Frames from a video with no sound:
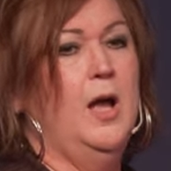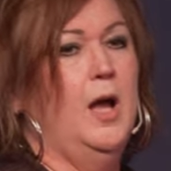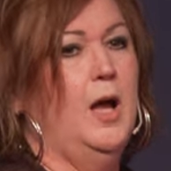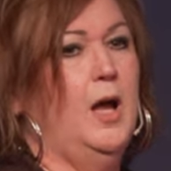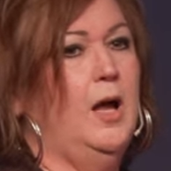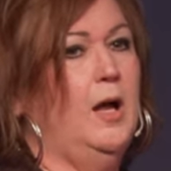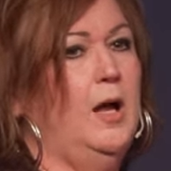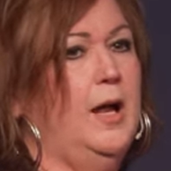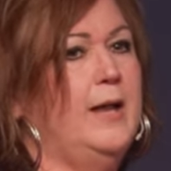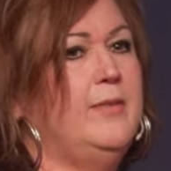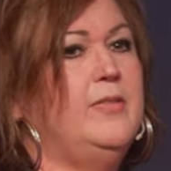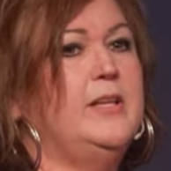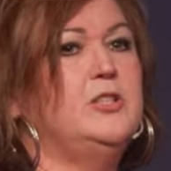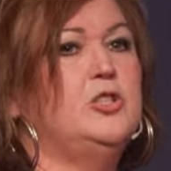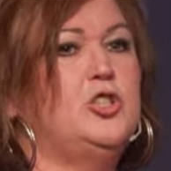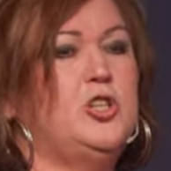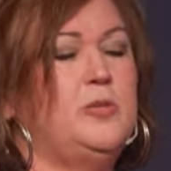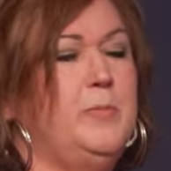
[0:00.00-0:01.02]
Uh, and then
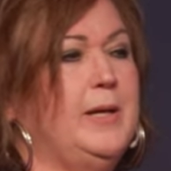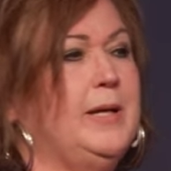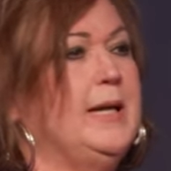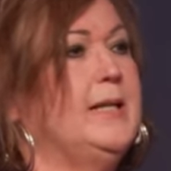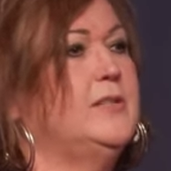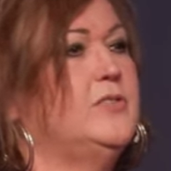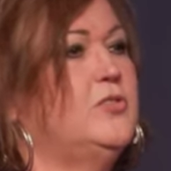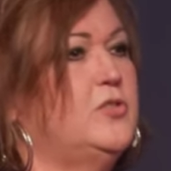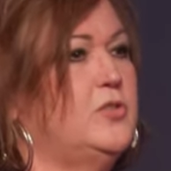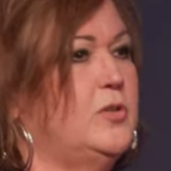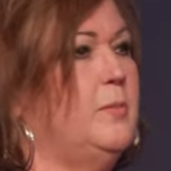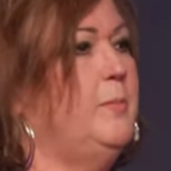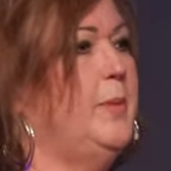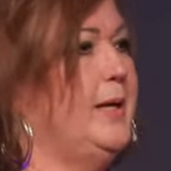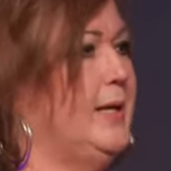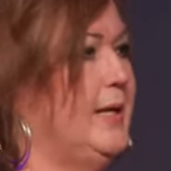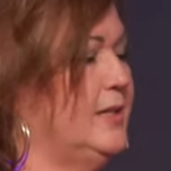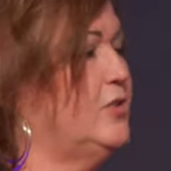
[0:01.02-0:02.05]
she begins,
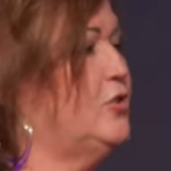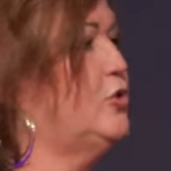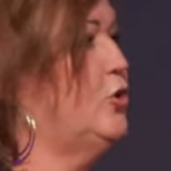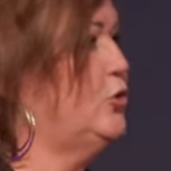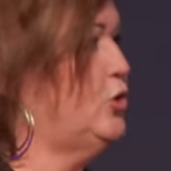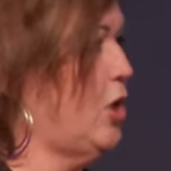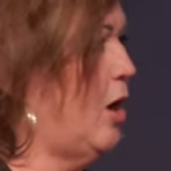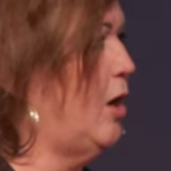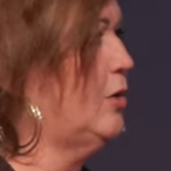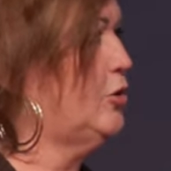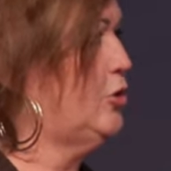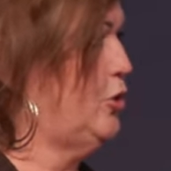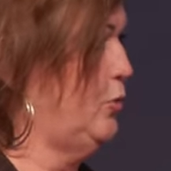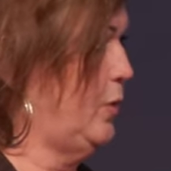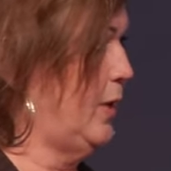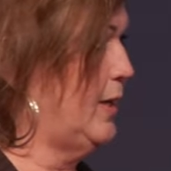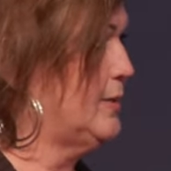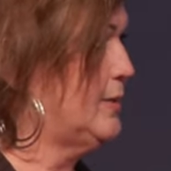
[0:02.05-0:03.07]
begins to talk
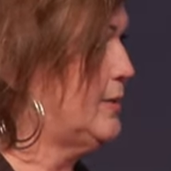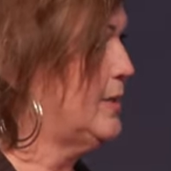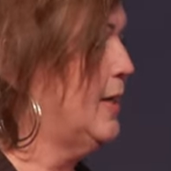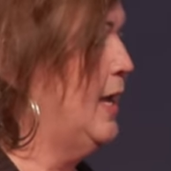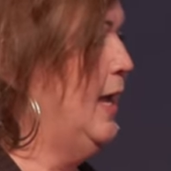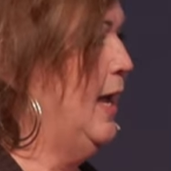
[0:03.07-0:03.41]
to us.